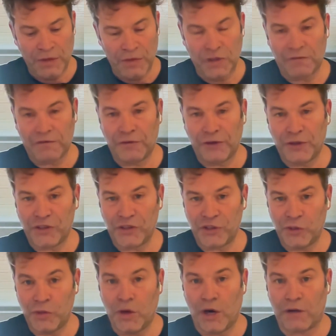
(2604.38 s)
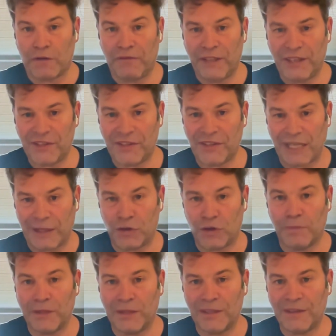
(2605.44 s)
The first 2 are fixed and
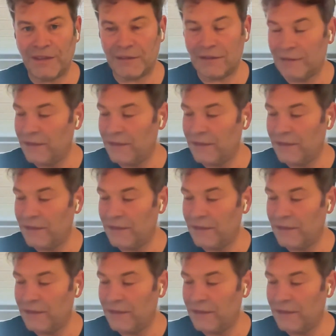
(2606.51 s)
committed,